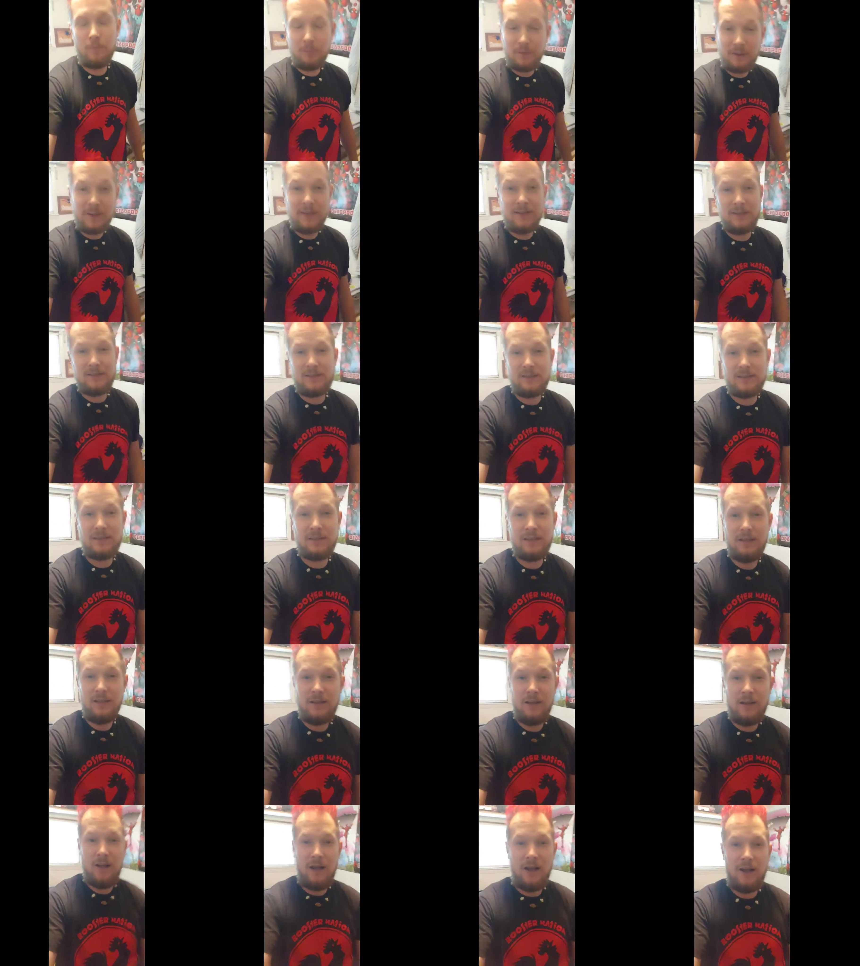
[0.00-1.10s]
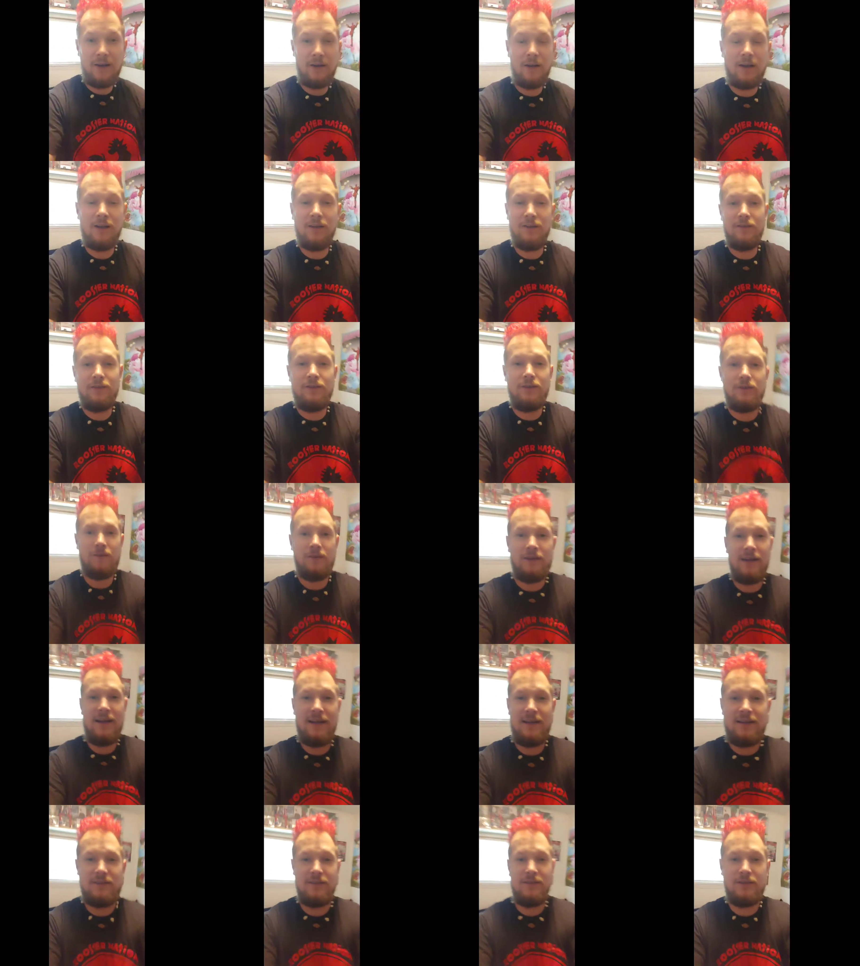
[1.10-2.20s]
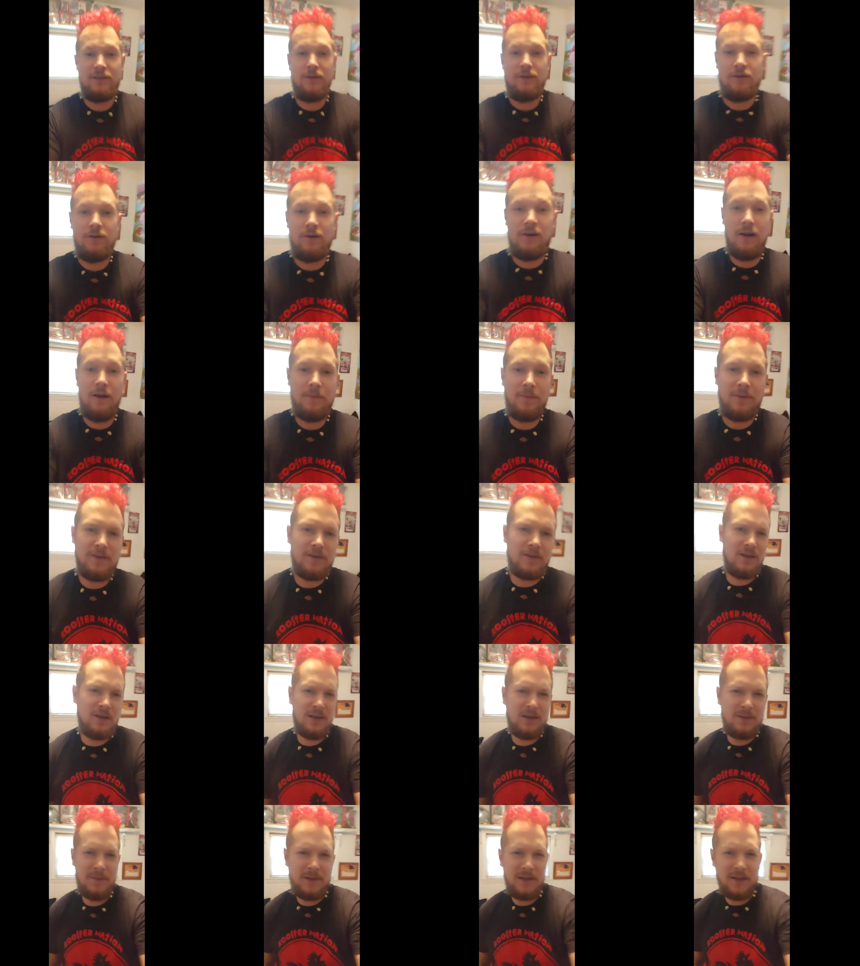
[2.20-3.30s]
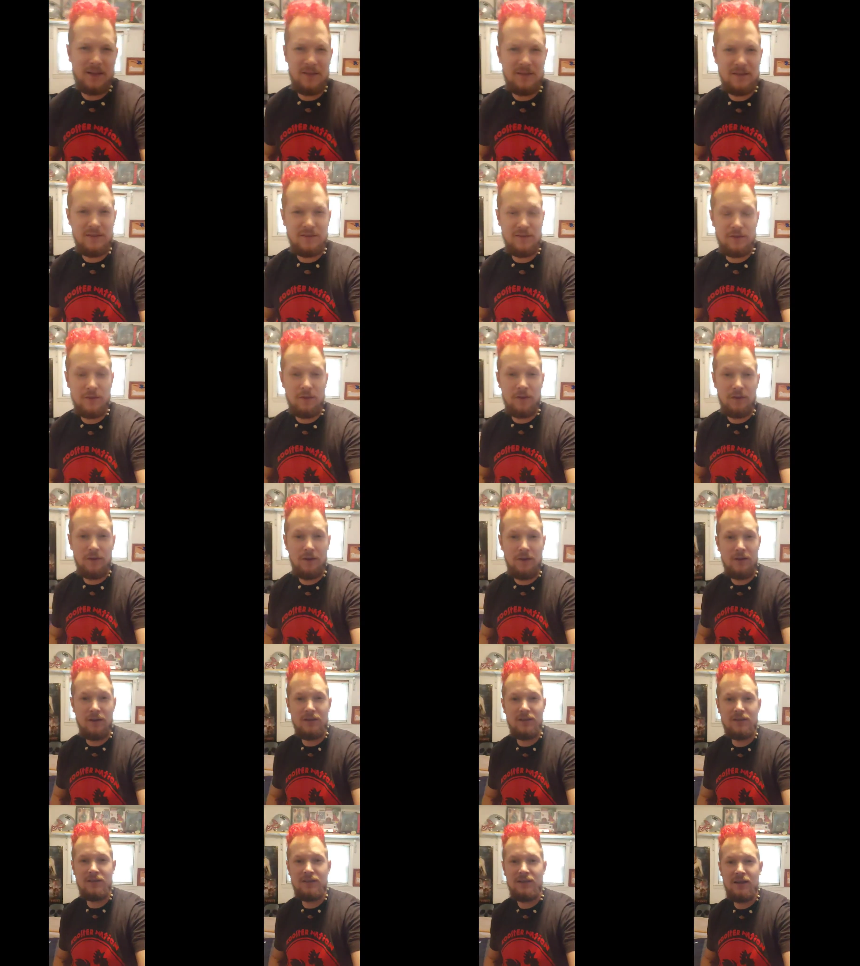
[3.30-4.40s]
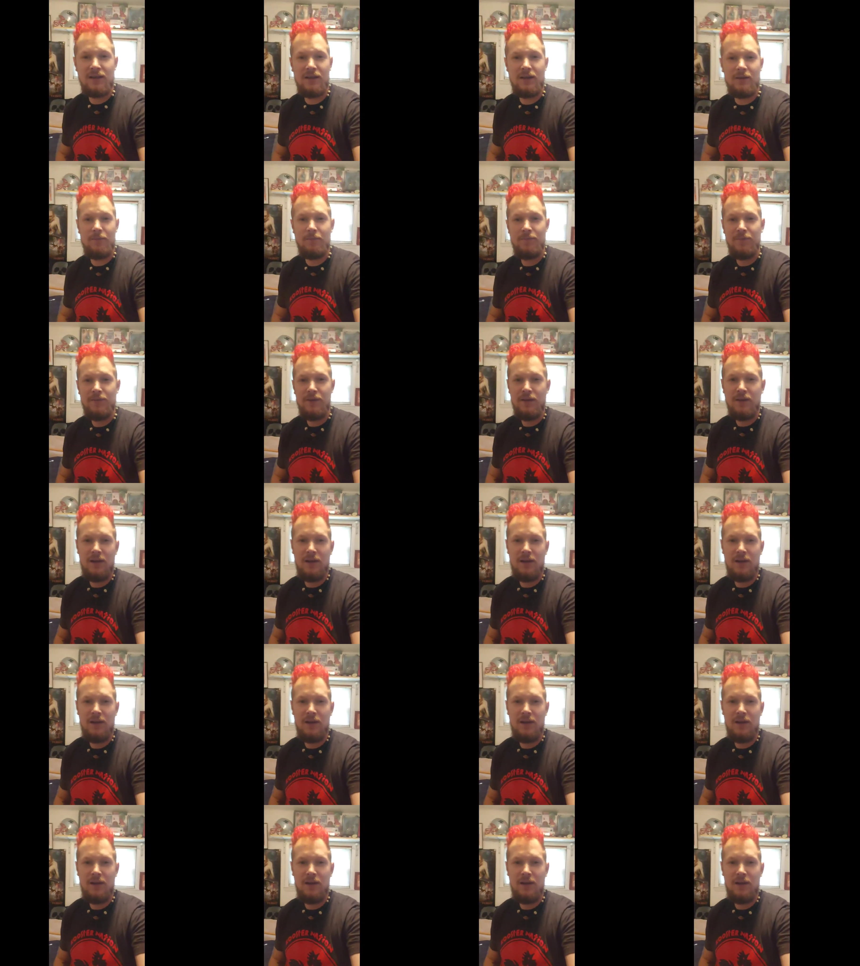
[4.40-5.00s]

please. And also, guys, so I've been talking about this for the longest time.